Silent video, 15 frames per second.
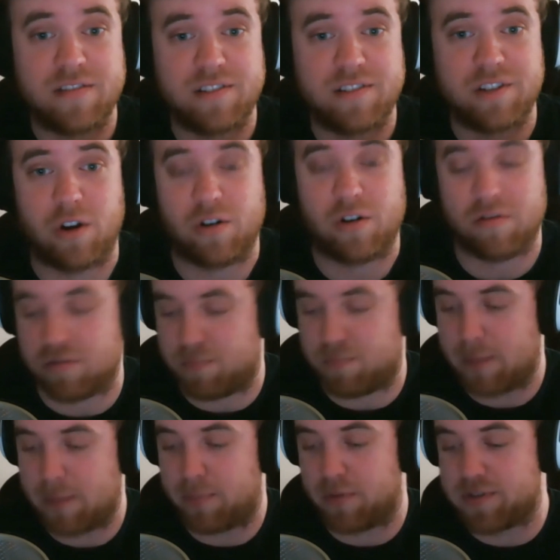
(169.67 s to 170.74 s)
So
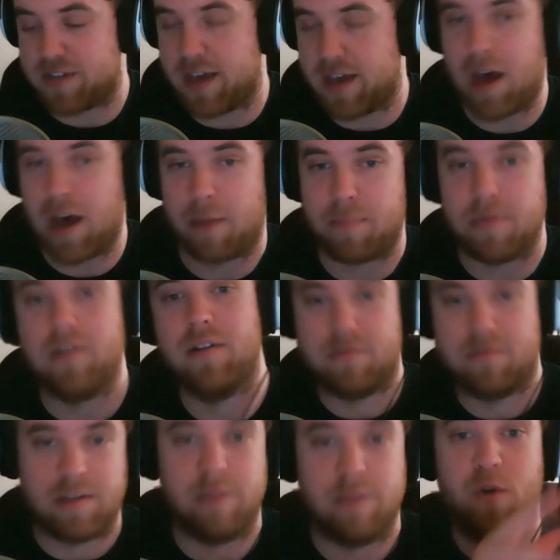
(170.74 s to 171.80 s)
people say up,
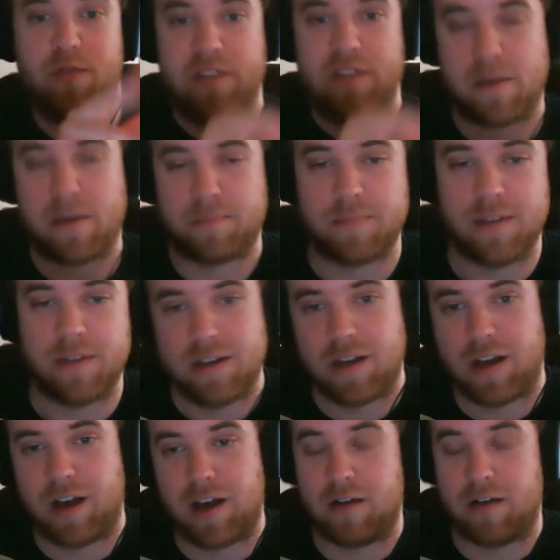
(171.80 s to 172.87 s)
he moves up.
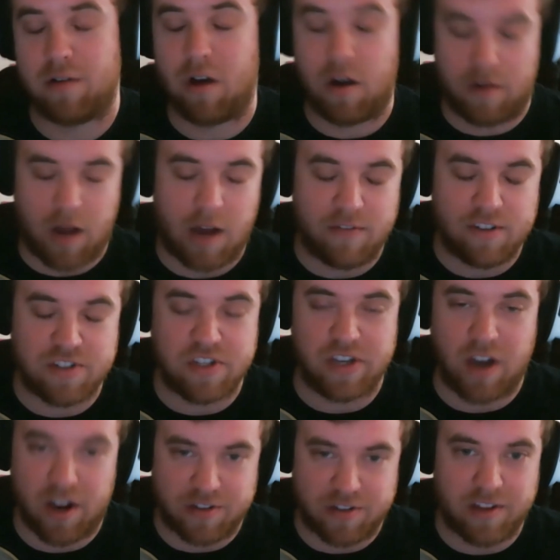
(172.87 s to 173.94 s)
Uh, obviously
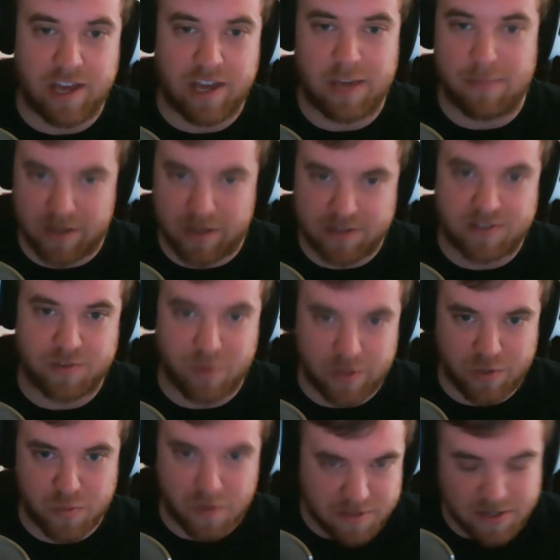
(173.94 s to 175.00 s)
on a delay because
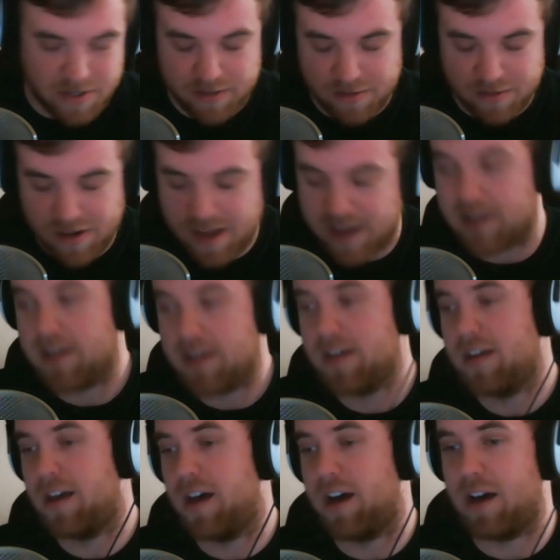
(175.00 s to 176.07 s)
Twitch works on delay.
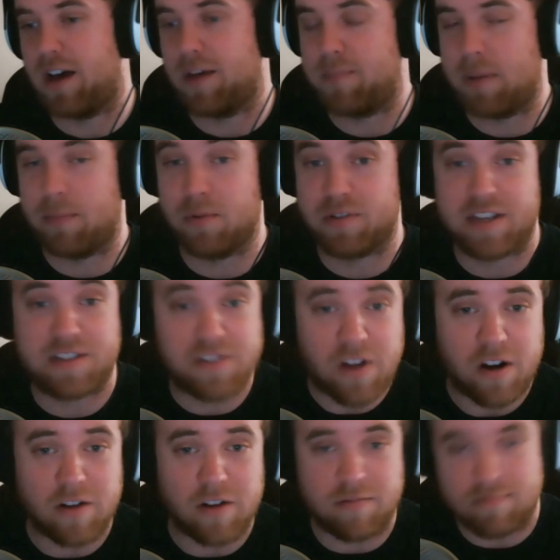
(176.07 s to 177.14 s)
Uh, people say
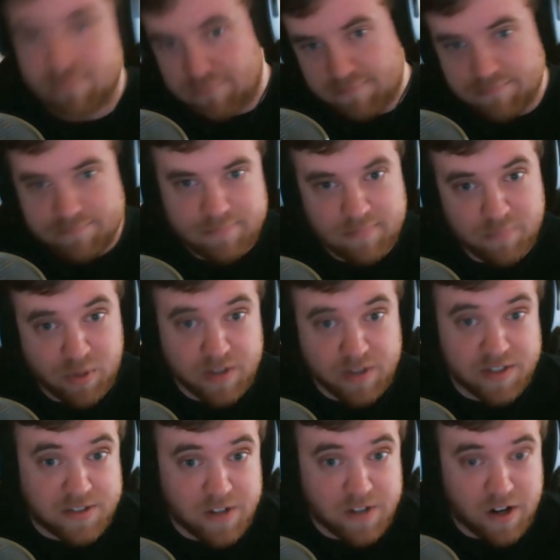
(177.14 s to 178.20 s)
start, press
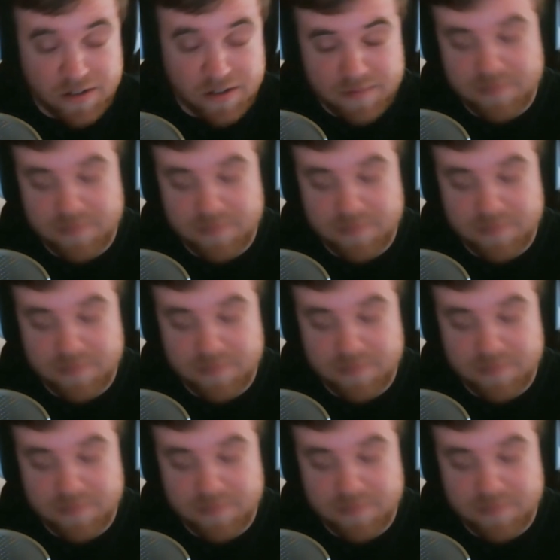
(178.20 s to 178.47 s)
the start.